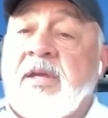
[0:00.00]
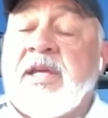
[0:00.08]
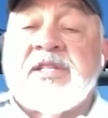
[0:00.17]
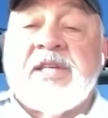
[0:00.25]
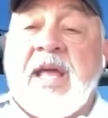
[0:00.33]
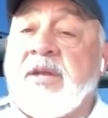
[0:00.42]

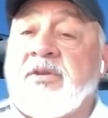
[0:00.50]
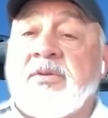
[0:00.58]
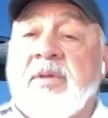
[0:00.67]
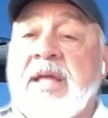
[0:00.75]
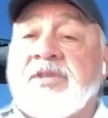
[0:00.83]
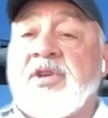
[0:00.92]
He's got to do
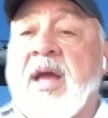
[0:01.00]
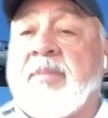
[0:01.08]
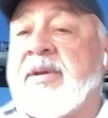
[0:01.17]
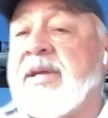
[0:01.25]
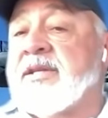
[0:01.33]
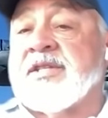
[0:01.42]
that
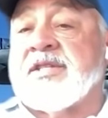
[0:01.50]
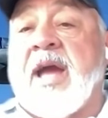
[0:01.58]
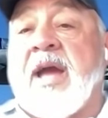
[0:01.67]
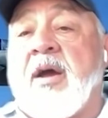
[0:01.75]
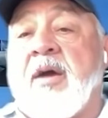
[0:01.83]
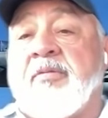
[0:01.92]
job, get this
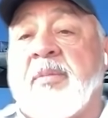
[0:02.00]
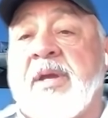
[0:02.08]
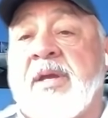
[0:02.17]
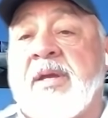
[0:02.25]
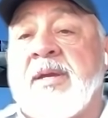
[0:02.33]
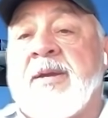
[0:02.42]
guy off of
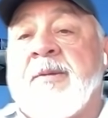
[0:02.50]
me,